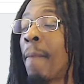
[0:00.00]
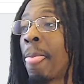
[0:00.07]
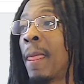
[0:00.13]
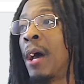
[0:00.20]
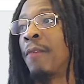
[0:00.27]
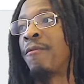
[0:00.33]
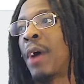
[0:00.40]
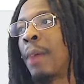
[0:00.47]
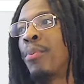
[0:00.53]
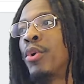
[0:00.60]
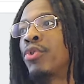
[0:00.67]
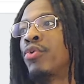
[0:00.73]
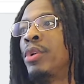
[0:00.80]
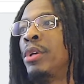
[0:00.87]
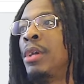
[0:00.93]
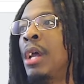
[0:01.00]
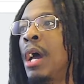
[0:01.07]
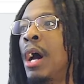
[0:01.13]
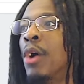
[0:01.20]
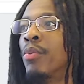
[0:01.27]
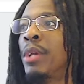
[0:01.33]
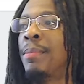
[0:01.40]
5.3
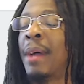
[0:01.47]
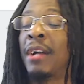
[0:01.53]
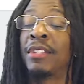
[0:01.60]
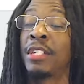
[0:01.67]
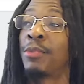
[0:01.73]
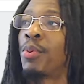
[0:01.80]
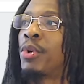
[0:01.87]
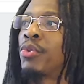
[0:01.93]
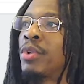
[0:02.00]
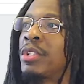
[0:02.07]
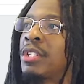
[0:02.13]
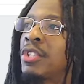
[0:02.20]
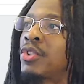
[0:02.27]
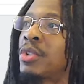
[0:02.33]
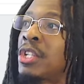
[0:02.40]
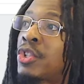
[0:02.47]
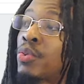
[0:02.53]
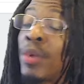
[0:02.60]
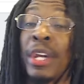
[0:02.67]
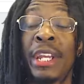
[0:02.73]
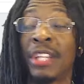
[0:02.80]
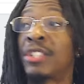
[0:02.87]
rebounds, 6.3 assists. So this is
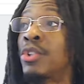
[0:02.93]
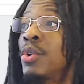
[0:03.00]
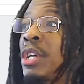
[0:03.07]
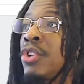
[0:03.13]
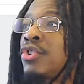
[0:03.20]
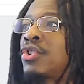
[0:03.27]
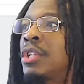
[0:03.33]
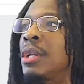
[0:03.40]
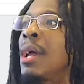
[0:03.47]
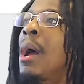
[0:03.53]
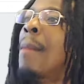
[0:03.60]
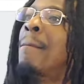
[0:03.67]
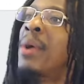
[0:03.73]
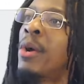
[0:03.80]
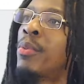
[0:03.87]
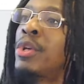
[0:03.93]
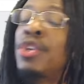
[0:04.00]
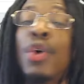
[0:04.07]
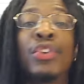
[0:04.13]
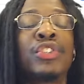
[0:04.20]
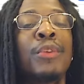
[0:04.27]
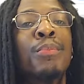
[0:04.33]
where it gets a little interesting. But we
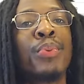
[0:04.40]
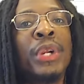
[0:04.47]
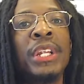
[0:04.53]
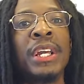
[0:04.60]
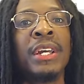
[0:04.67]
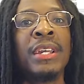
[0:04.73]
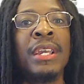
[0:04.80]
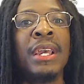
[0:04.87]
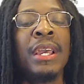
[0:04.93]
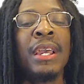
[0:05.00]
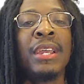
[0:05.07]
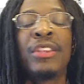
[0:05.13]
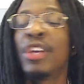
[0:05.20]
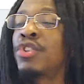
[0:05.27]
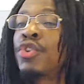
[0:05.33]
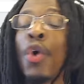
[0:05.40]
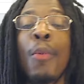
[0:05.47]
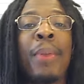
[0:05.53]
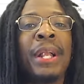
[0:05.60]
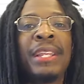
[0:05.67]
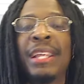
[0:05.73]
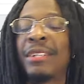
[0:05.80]
know Sabrina, there's
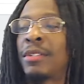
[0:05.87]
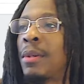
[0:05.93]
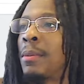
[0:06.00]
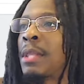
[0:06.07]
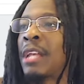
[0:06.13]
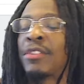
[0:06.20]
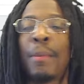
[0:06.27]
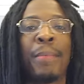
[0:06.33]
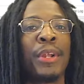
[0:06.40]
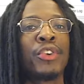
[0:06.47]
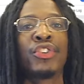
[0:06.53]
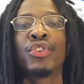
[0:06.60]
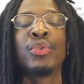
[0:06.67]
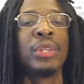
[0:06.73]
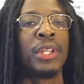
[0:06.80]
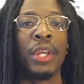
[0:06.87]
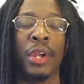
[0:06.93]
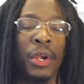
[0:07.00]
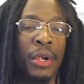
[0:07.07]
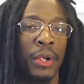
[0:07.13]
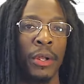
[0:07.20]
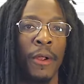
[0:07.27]
nobody that's a better shooter than
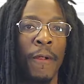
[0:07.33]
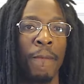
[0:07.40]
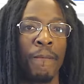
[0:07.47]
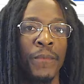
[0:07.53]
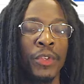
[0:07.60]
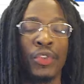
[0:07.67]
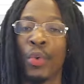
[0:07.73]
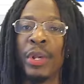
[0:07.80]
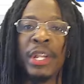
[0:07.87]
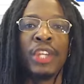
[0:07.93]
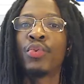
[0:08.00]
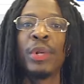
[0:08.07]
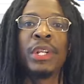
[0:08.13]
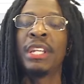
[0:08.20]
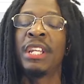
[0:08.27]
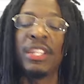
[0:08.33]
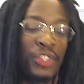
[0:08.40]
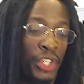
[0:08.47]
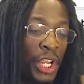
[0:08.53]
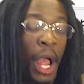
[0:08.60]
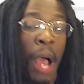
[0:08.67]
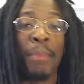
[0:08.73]
her. So it is what it is.
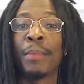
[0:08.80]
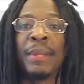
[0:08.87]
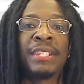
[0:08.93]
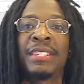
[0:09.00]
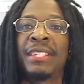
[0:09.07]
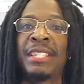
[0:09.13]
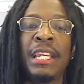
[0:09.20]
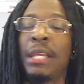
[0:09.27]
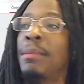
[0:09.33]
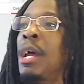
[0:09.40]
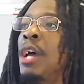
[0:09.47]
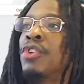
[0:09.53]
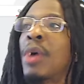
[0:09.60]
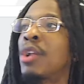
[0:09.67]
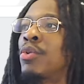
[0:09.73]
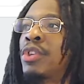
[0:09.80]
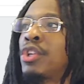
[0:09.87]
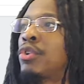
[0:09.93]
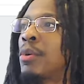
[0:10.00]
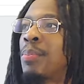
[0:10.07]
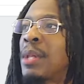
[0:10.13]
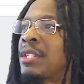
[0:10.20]
She complements the team. So I don't think
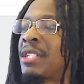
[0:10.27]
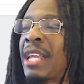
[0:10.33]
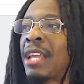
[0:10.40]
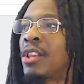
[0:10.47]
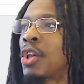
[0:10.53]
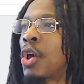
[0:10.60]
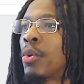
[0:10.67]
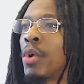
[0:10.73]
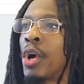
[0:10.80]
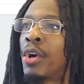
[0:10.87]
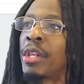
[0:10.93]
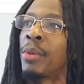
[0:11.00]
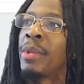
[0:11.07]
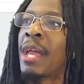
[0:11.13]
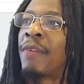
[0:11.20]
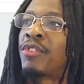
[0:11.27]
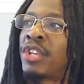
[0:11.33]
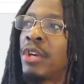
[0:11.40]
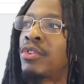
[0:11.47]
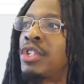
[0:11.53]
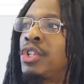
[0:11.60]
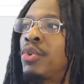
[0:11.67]
you're replacing Caitlin Clark with her. Then we have
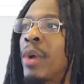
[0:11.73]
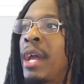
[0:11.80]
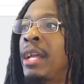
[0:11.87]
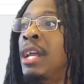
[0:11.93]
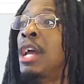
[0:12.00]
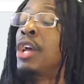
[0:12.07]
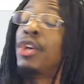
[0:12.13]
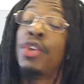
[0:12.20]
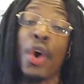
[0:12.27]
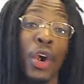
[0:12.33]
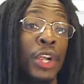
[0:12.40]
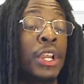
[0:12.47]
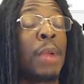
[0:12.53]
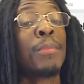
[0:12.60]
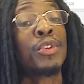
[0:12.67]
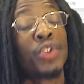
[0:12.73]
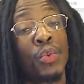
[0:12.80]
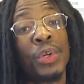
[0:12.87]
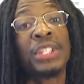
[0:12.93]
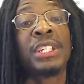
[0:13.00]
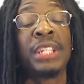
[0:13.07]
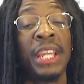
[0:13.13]
Chelsea Gray. You know, her numbers are
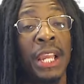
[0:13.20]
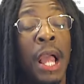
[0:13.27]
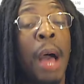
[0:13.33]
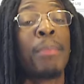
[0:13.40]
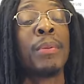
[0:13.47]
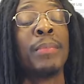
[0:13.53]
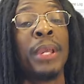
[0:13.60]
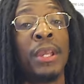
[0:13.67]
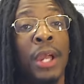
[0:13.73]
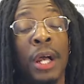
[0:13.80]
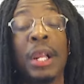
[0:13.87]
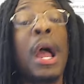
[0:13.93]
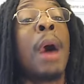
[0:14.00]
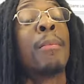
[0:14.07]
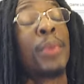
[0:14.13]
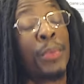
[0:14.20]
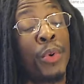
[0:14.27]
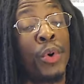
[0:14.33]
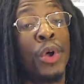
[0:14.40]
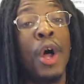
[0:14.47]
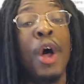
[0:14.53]
once again comparable